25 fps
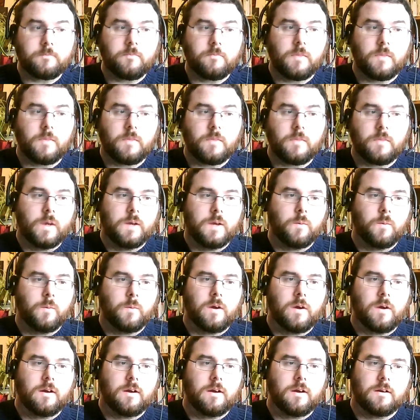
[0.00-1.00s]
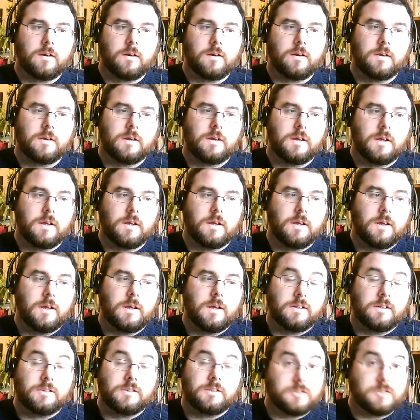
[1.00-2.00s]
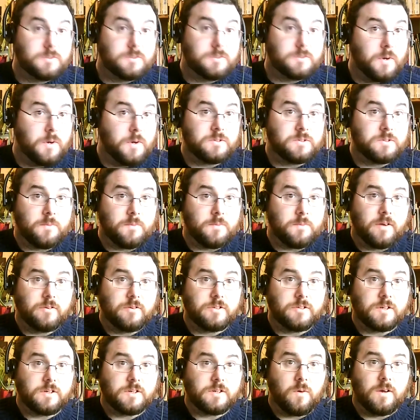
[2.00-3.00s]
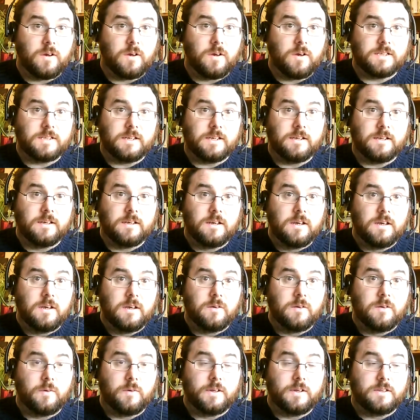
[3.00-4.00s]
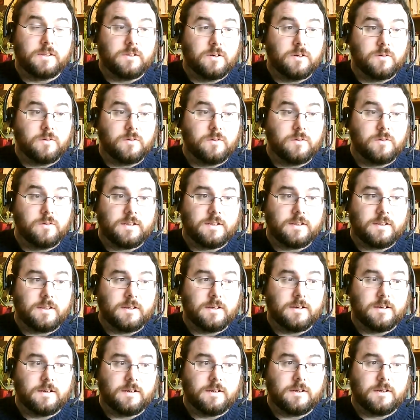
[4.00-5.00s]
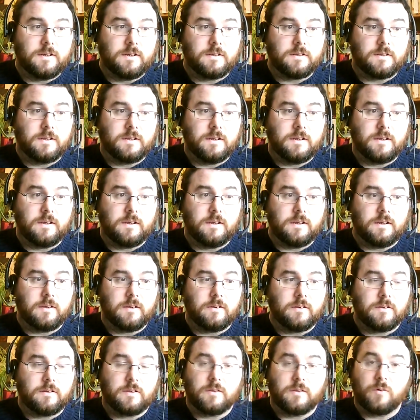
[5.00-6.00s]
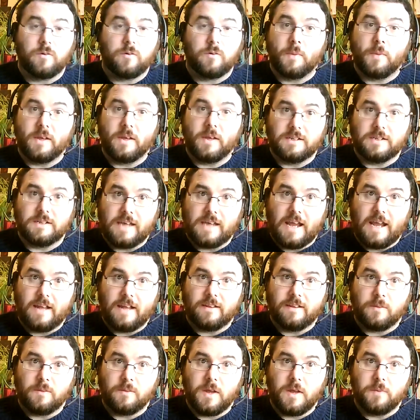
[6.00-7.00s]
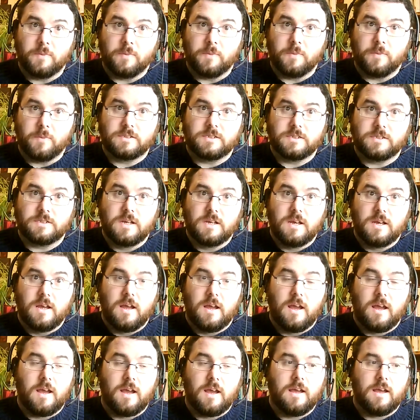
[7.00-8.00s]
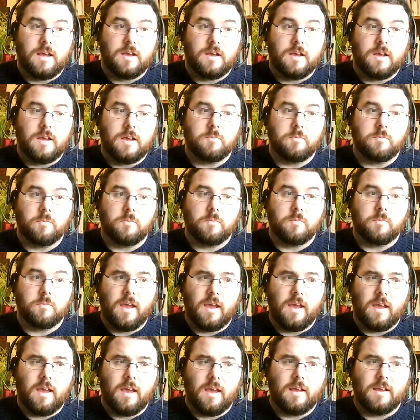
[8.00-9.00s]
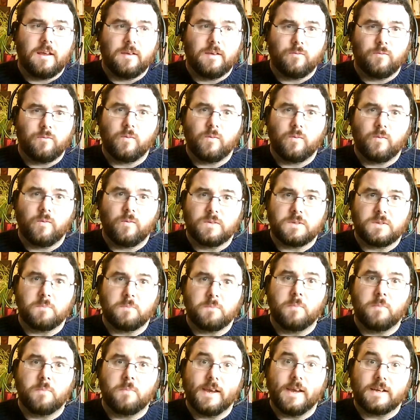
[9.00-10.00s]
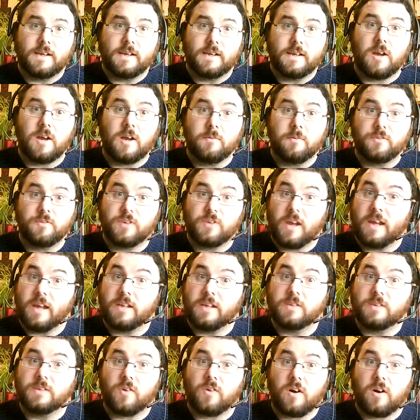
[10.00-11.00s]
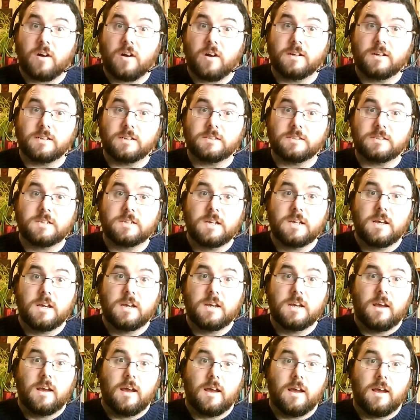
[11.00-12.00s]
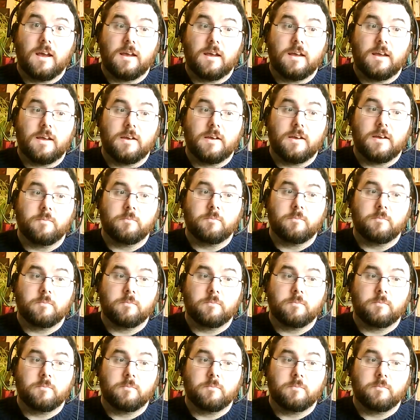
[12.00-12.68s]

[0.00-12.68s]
we were just post the marriage equality. We'd done with the repeal of the Eighth Amendment. It was a big time of change for Ireland, um,